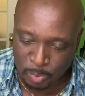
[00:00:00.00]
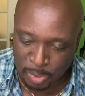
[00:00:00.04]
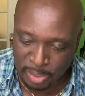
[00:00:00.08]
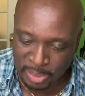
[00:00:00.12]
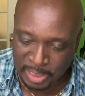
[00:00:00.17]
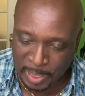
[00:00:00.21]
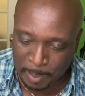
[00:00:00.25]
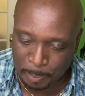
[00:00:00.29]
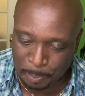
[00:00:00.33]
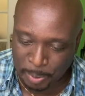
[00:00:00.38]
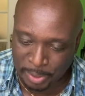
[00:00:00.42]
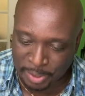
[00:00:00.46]

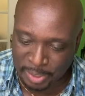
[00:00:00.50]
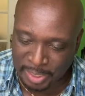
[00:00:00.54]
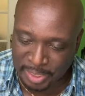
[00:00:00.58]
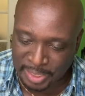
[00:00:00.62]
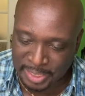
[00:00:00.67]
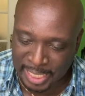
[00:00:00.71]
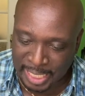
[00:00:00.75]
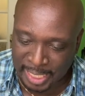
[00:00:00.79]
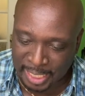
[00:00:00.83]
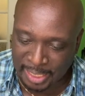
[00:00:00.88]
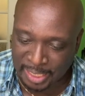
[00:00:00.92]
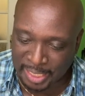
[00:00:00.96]
once I put the
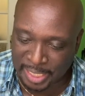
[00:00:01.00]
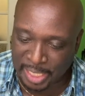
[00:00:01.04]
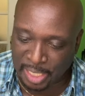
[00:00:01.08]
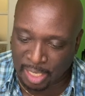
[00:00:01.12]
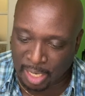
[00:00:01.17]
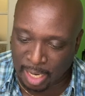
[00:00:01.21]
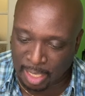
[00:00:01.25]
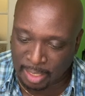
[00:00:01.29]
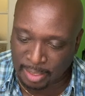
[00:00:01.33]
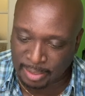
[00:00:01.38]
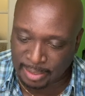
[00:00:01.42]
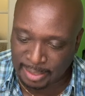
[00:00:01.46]
second layer
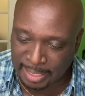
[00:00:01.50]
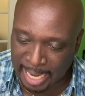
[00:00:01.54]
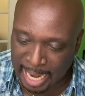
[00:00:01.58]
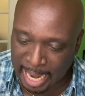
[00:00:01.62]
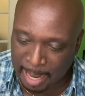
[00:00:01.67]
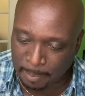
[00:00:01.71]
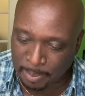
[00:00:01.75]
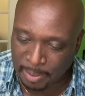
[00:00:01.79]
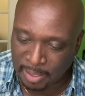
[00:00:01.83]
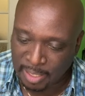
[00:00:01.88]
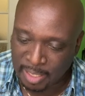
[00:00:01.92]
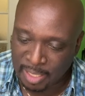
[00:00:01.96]
on
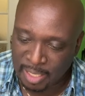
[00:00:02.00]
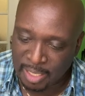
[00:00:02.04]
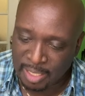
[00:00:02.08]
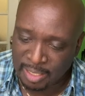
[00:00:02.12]
top,